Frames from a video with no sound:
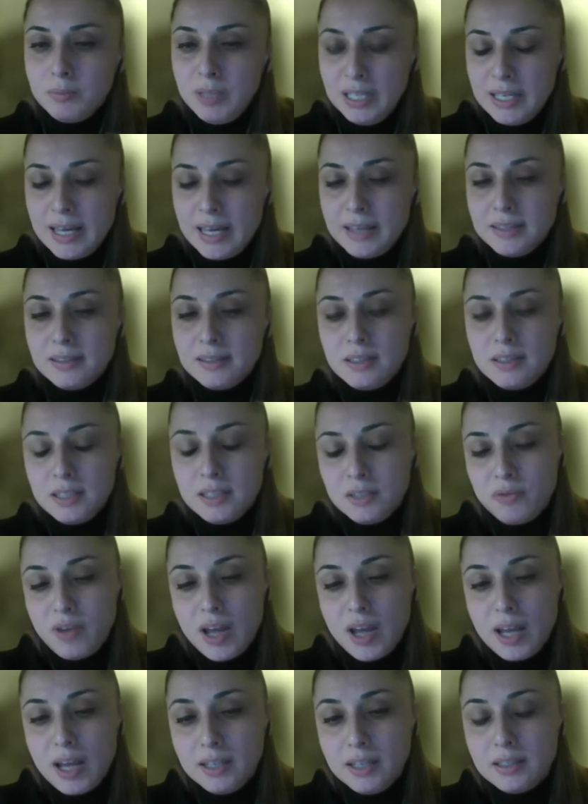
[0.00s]
BK
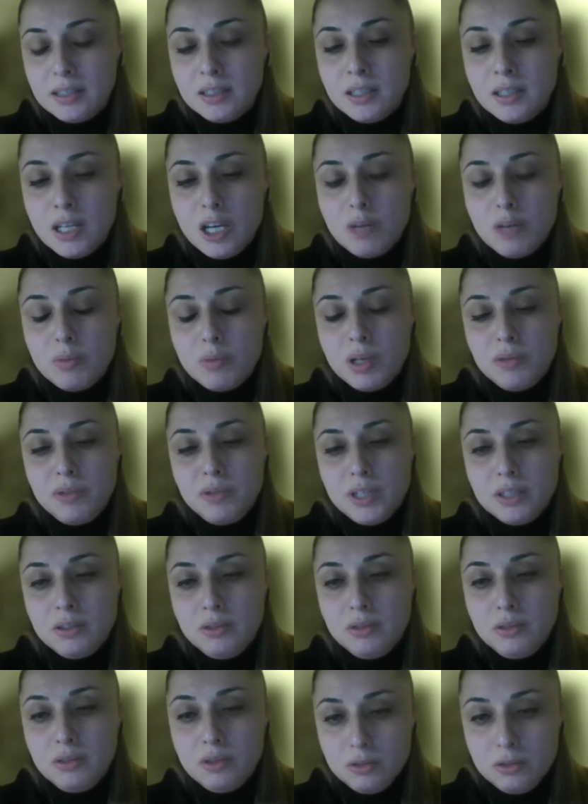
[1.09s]
satisfying the
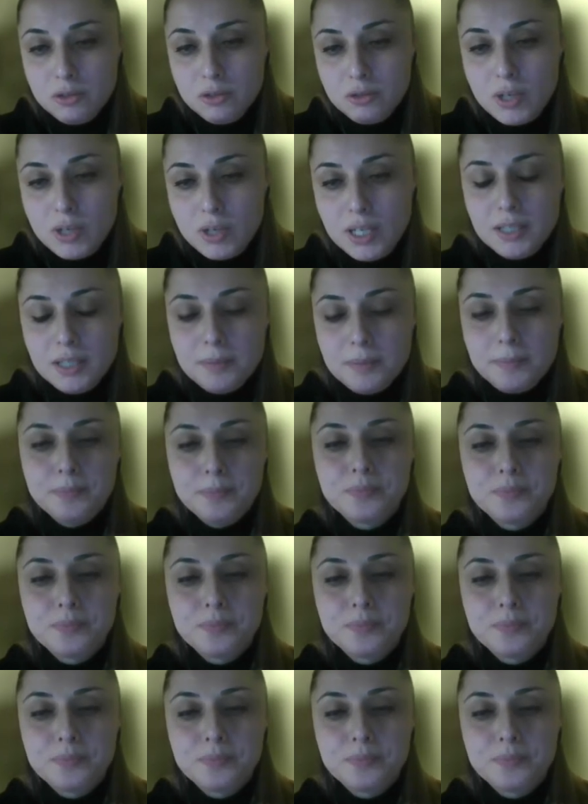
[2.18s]
PARAFAC2 constraint.